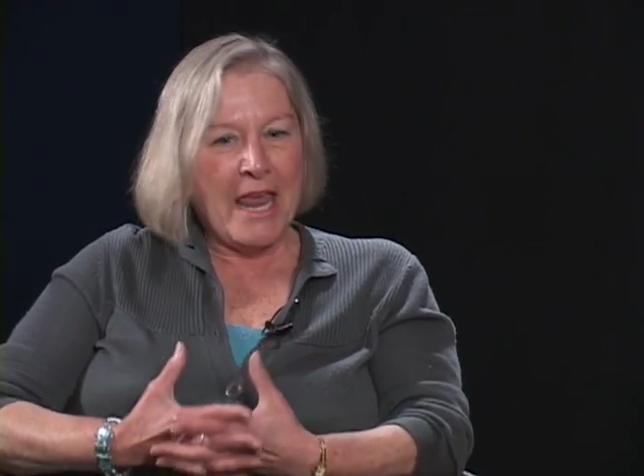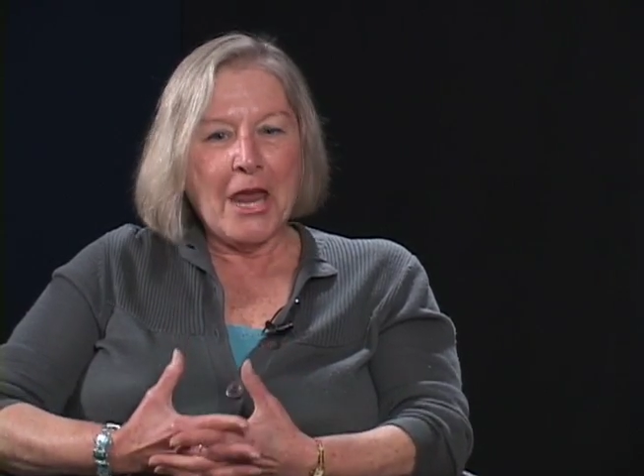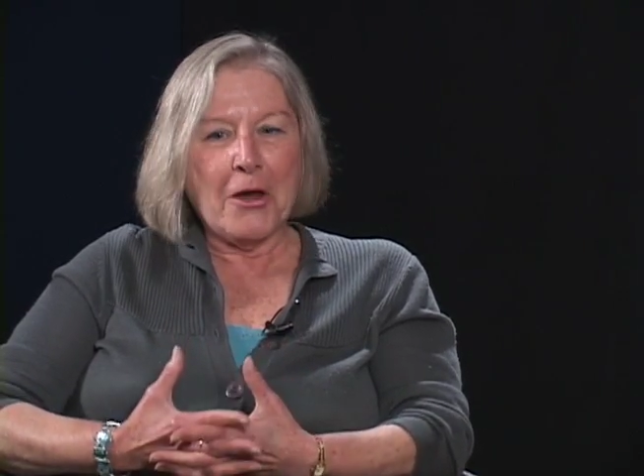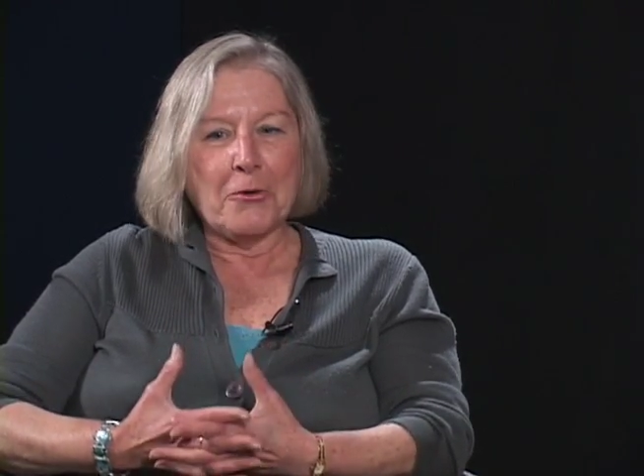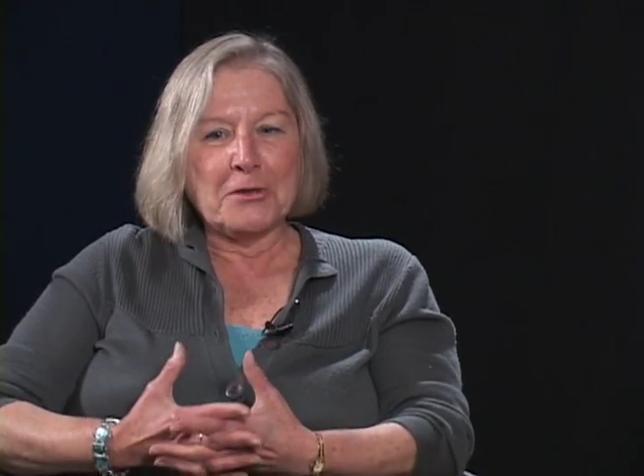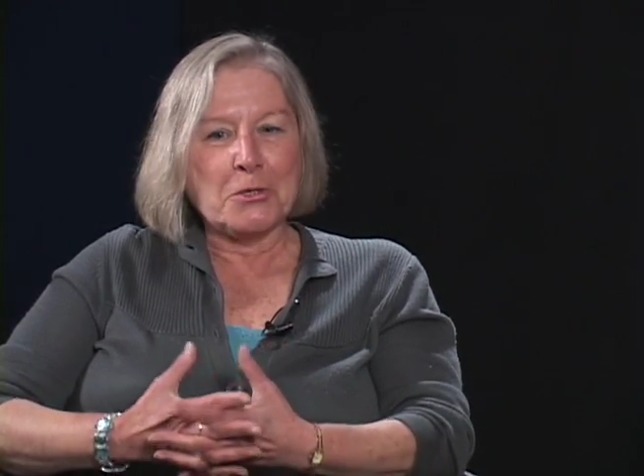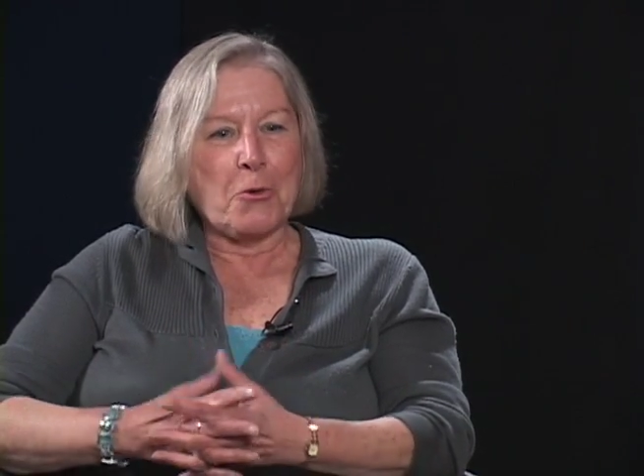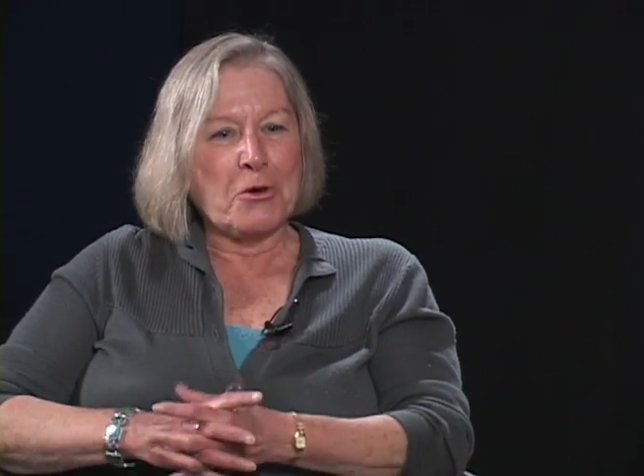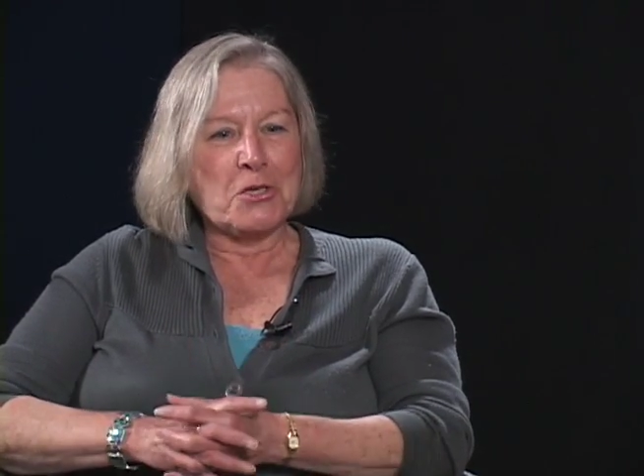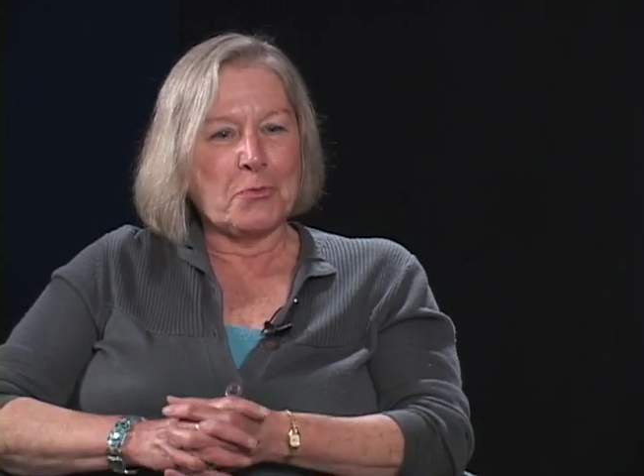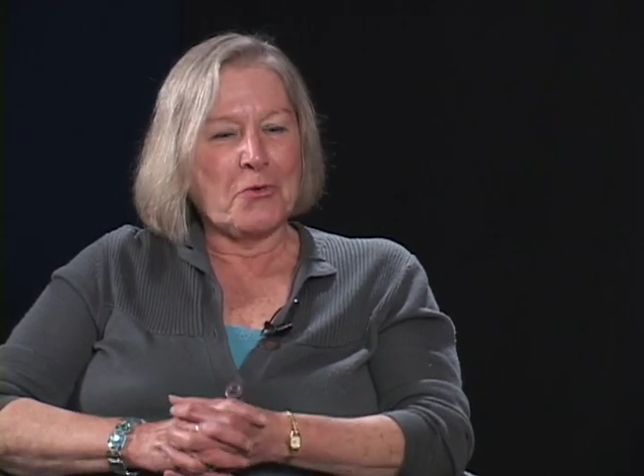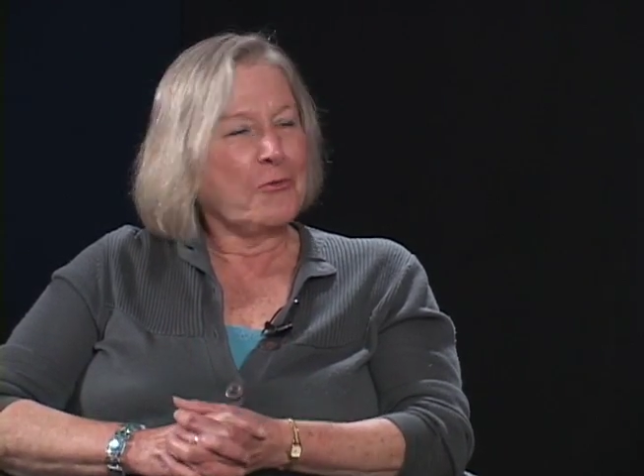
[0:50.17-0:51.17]
AIR, is
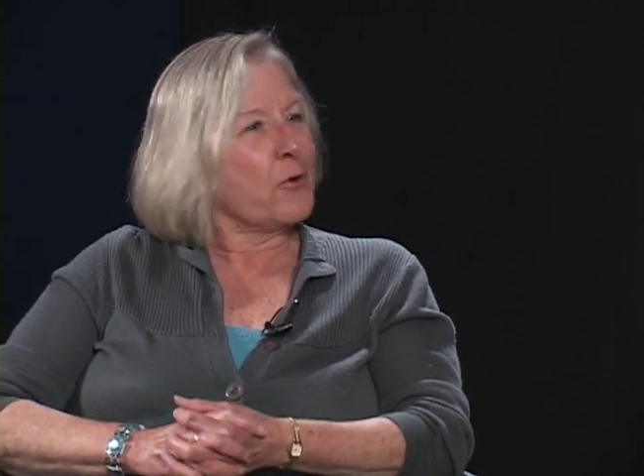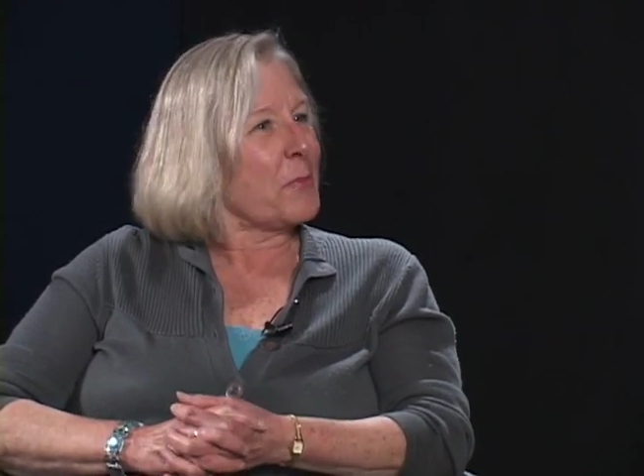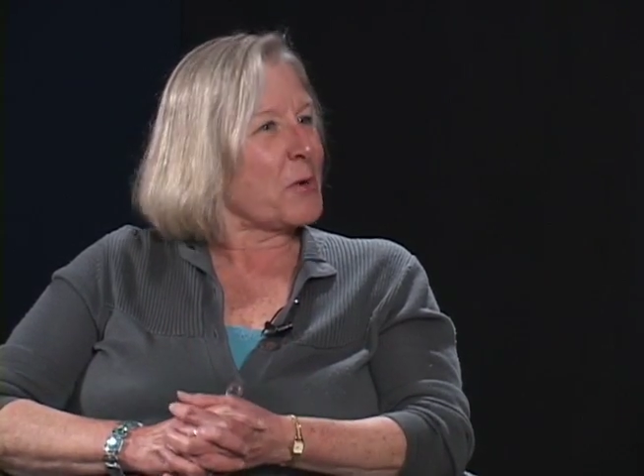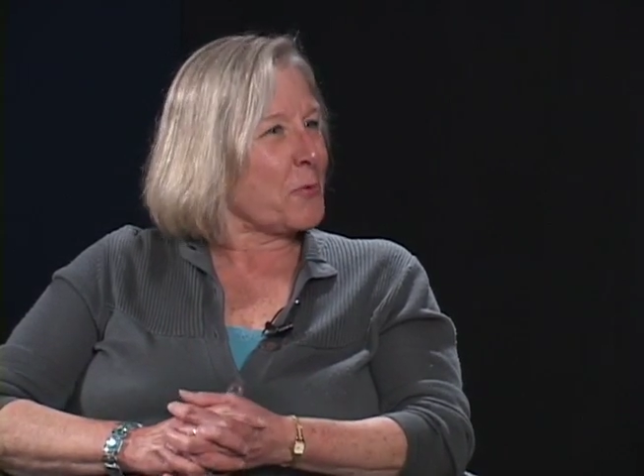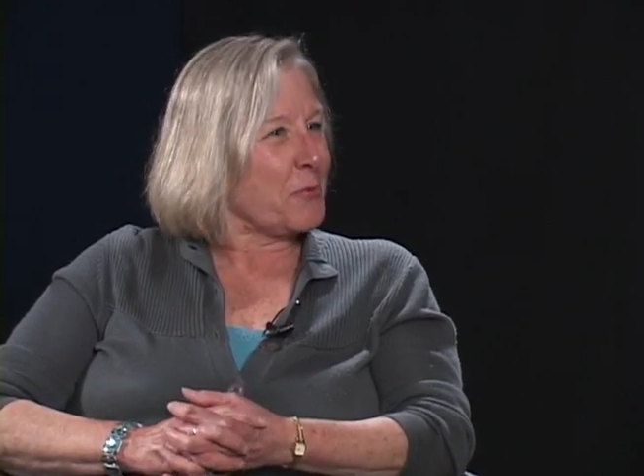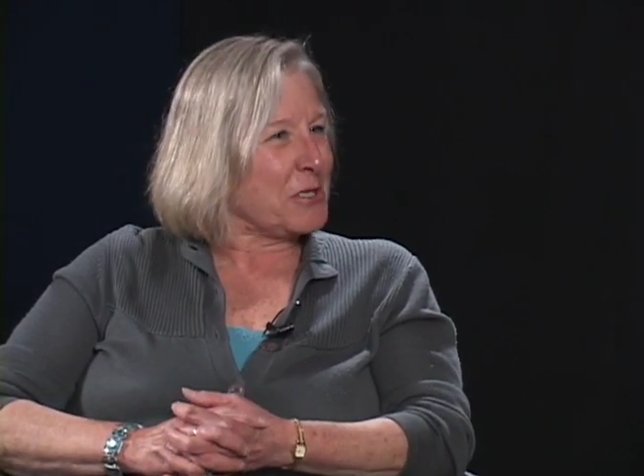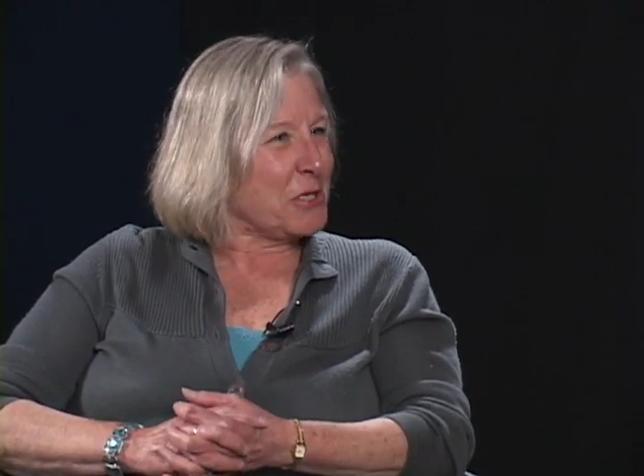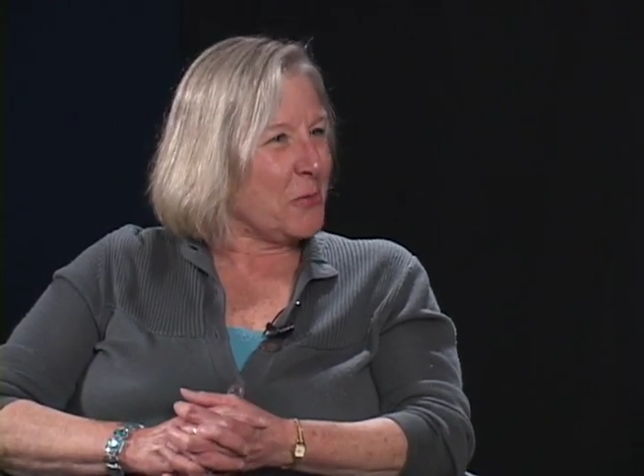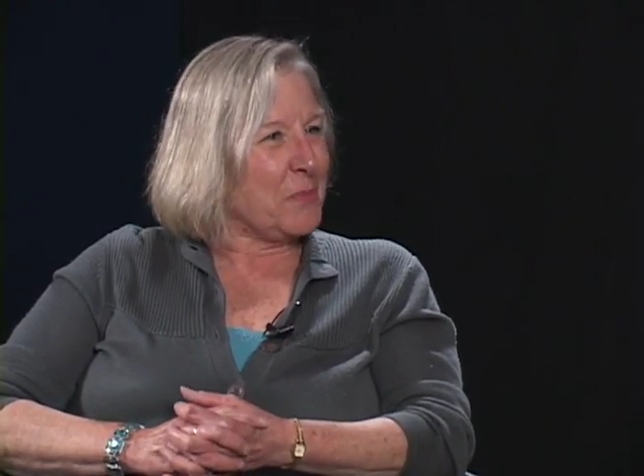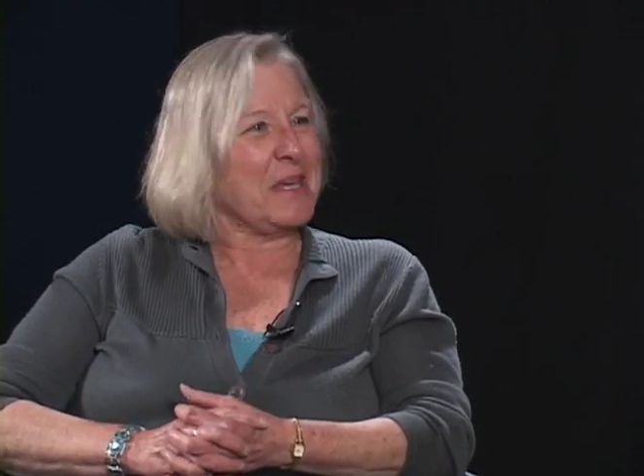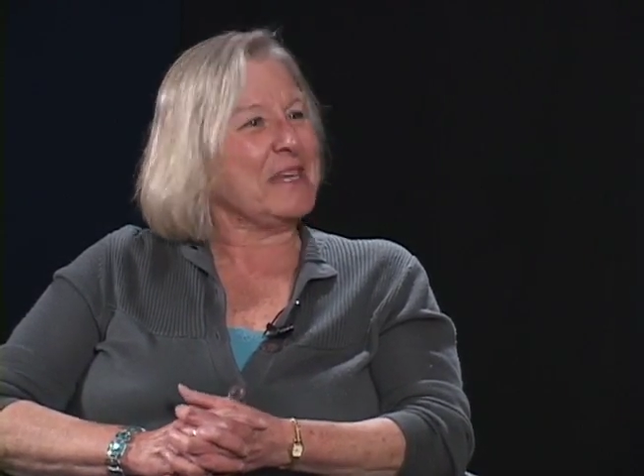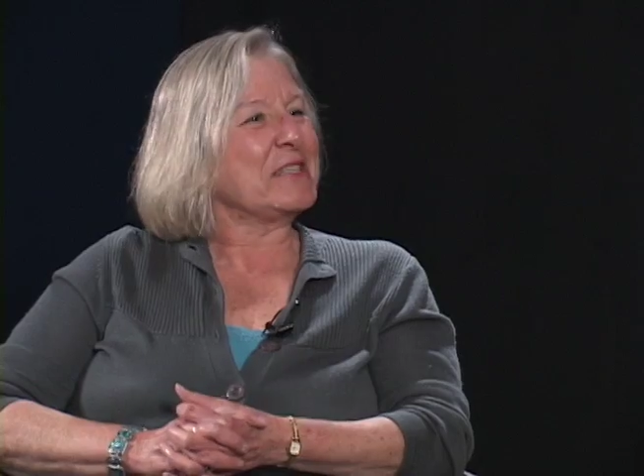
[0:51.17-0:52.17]
going to perform an original
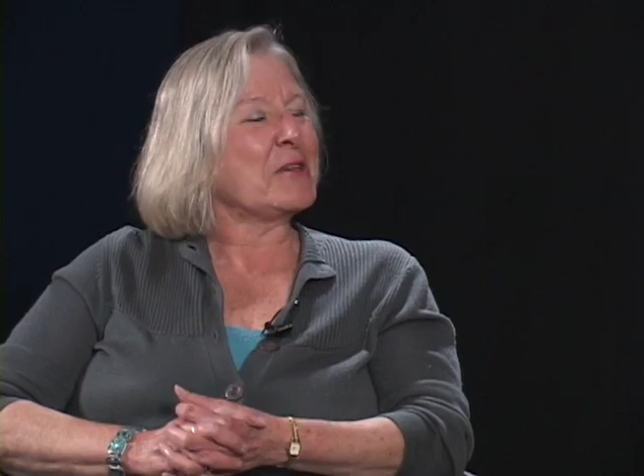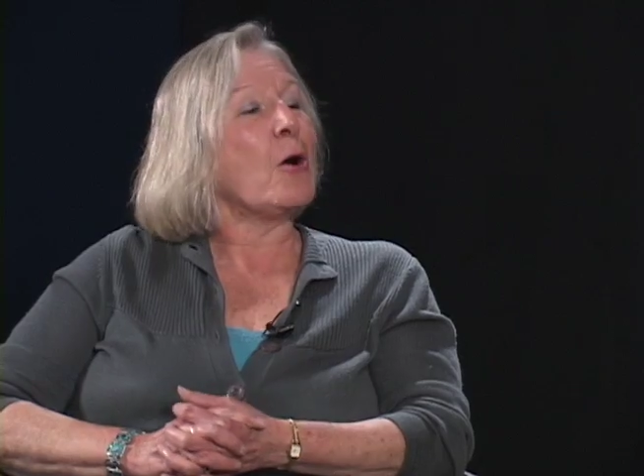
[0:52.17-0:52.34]
piece